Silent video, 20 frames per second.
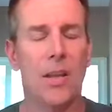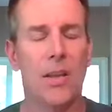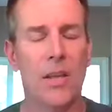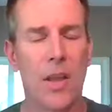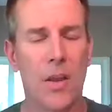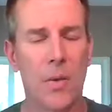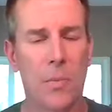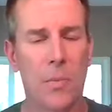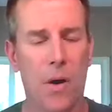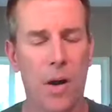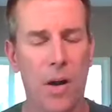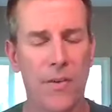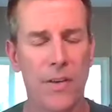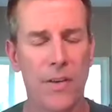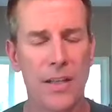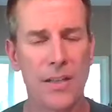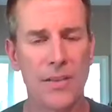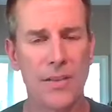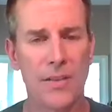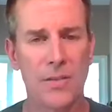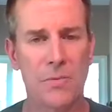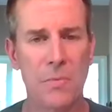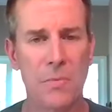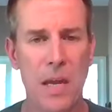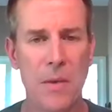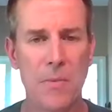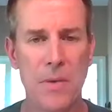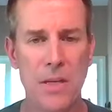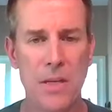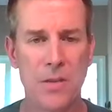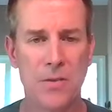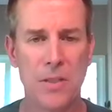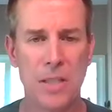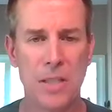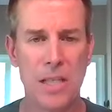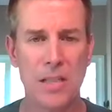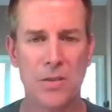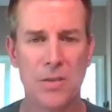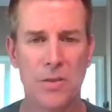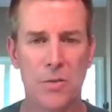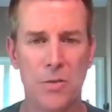The other part of it is maybe you need